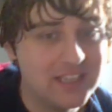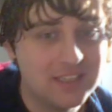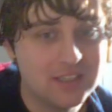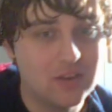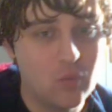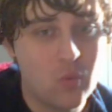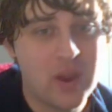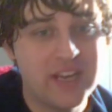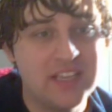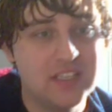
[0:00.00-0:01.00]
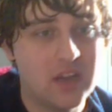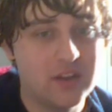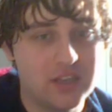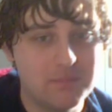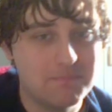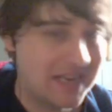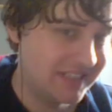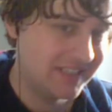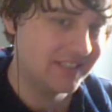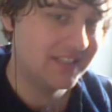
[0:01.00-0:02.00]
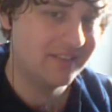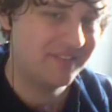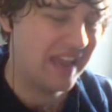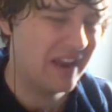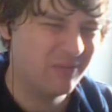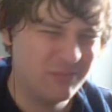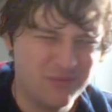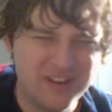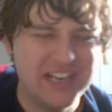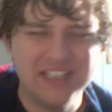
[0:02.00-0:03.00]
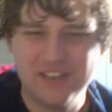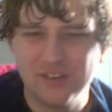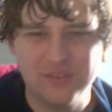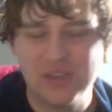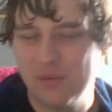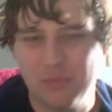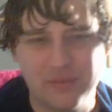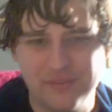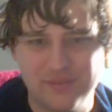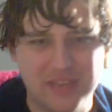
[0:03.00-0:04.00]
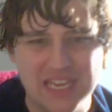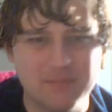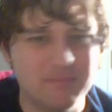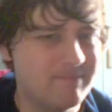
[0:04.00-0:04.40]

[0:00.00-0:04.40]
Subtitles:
when he's argumentative, I really could have done with him